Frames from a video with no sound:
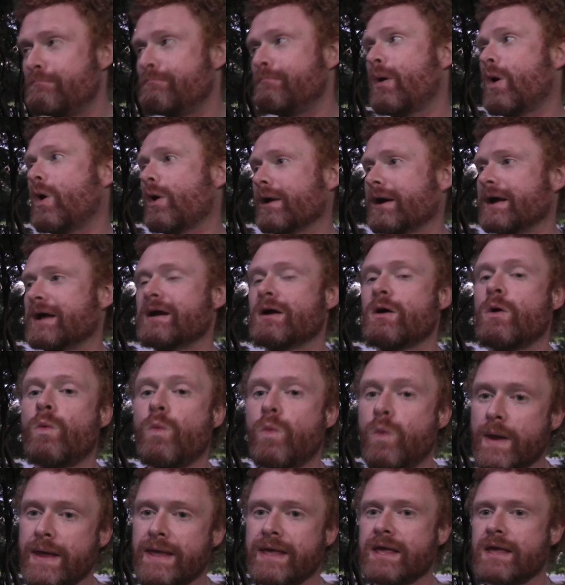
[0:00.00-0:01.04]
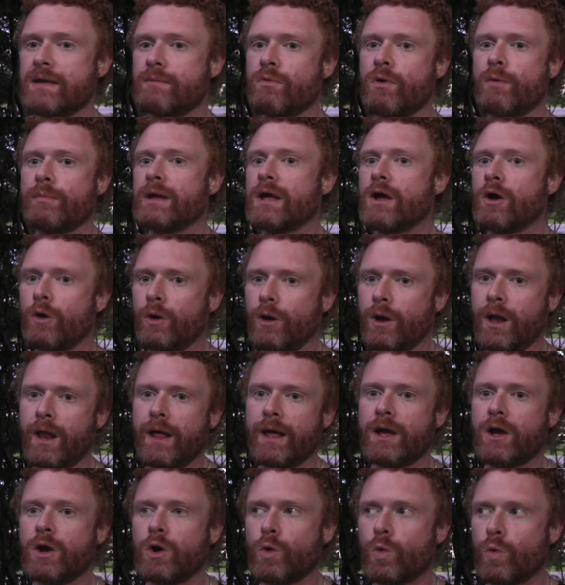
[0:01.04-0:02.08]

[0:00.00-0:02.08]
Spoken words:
boy, in a week, he probably got like